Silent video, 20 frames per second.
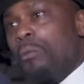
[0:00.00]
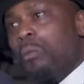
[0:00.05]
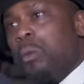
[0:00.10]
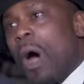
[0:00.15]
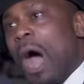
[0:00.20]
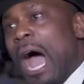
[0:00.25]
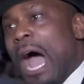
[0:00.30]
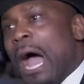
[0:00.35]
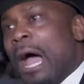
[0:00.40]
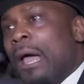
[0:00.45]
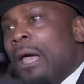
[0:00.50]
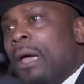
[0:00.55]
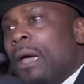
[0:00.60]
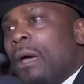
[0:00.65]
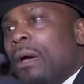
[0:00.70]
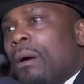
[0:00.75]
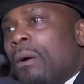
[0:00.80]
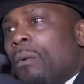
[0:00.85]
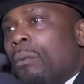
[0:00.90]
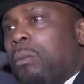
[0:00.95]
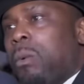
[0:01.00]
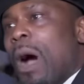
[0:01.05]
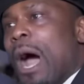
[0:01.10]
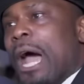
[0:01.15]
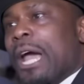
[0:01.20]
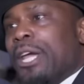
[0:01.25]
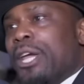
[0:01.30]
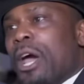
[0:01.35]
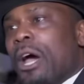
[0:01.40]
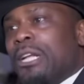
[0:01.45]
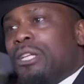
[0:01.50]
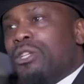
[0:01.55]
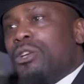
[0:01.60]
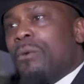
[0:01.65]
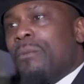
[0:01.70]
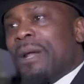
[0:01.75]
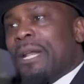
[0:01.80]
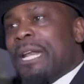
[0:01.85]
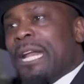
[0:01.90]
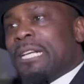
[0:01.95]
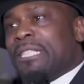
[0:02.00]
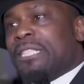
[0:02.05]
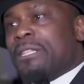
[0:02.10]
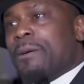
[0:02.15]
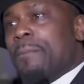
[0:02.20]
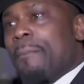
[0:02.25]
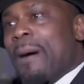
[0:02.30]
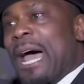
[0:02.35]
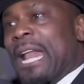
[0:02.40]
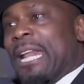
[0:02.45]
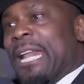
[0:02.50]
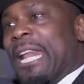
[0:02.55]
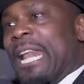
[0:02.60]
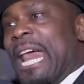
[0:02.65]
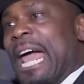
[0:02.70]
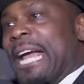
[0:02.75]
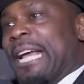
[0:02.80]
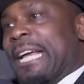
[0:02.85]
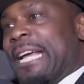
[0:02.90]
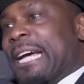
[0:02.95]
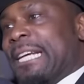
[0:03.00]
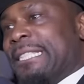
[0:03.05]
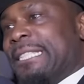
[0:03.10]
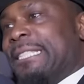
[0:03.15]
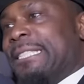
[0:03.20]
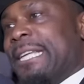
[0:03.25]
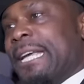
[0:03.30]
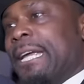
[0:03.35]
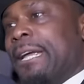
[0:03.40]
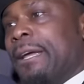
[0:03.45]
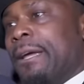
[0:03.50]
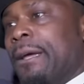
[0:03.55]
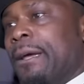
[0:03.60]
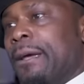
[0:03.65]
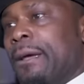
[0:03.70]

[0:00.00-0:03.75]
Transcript: why y'all doing this to my legacy?